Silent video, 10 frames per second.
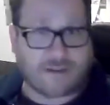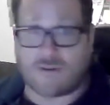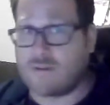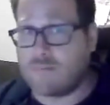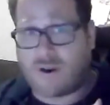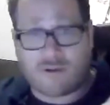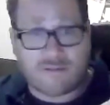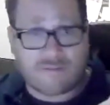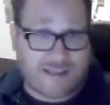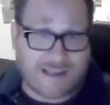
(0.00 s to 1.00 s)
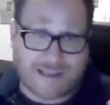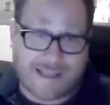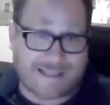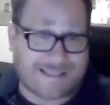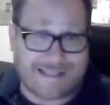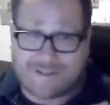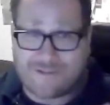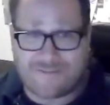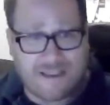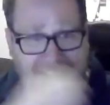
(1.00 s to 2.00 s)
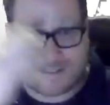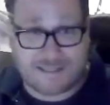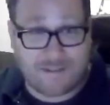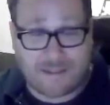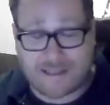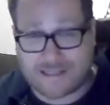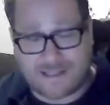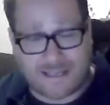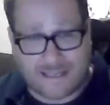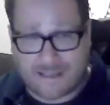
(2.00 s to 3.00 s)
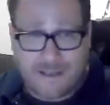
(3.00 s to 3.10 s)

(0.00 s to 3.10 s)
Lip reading: You can borrow against it to invest in things like,